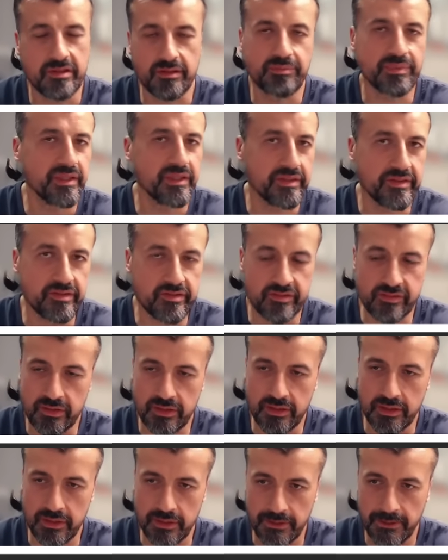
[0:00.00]
the Bees,
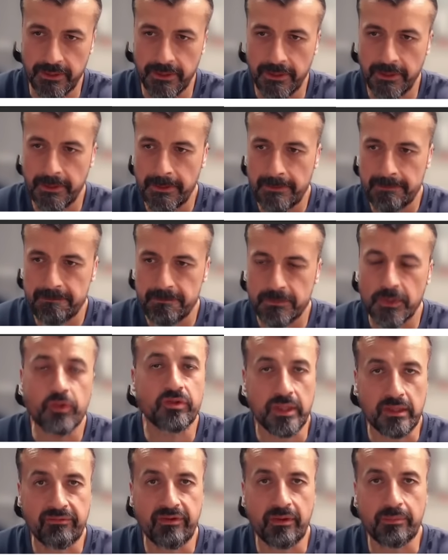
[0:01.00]

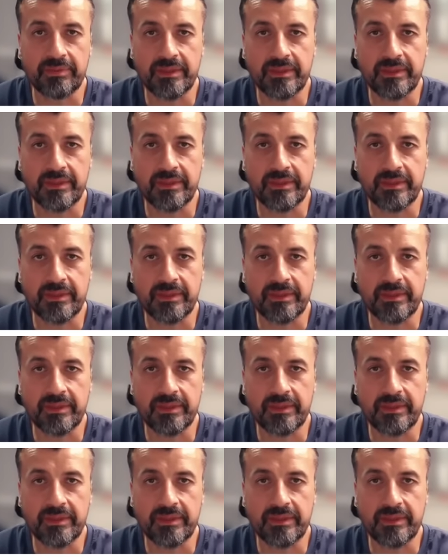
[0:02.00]
those kind of